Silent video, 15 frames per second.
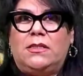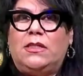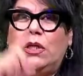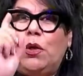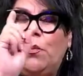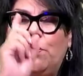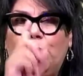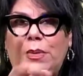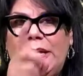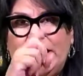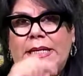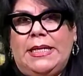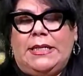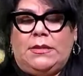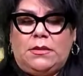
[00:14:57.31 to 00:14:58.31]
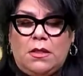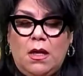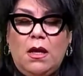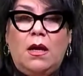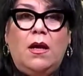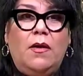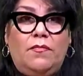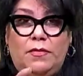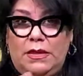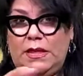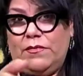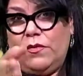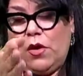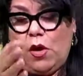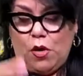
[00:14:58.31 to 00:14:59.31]
the obedience of
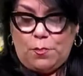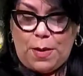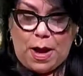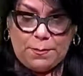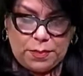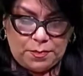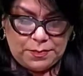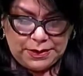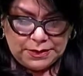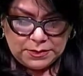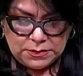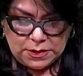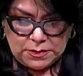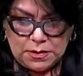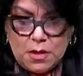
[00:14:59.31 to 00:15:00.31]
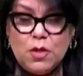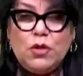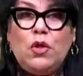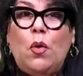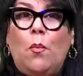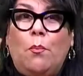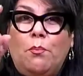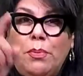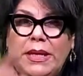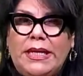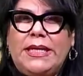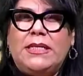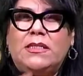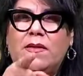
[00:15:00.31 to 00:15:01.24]
even our Papa Bills and the obedience